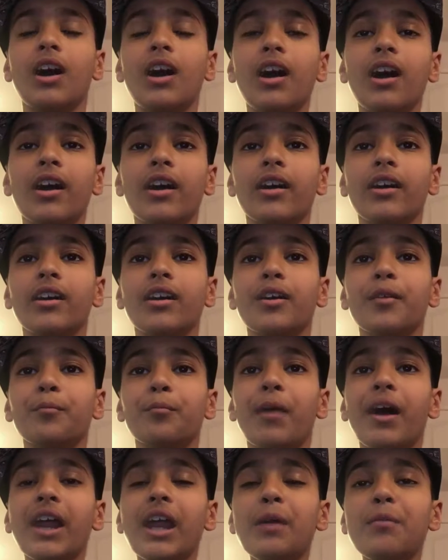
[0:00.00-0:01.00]
Hi,
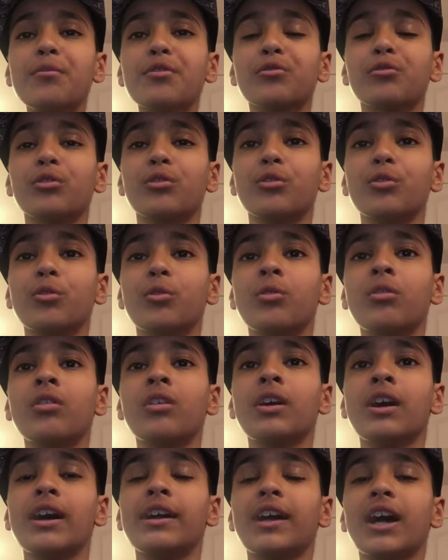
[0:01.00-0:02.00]
my name is Rahul,
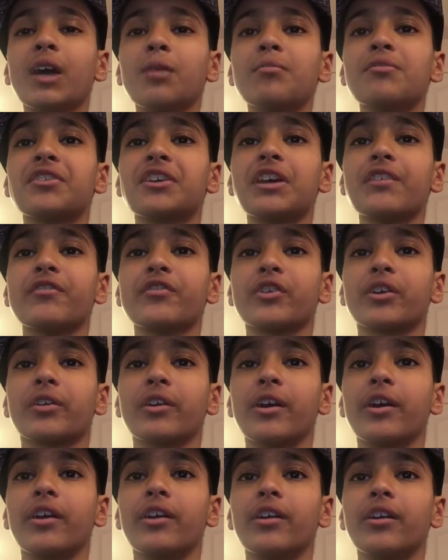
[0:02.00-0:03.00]
and I'm a seventh
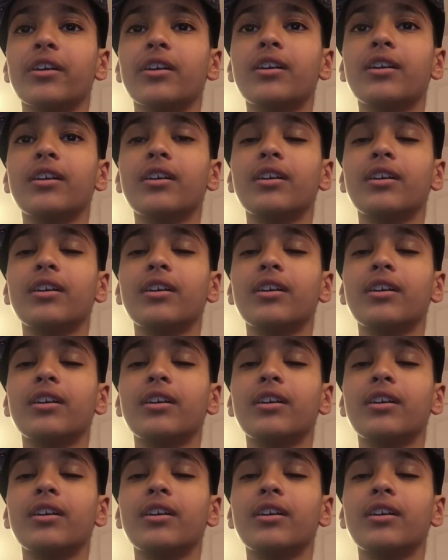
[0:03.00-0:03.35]
grader.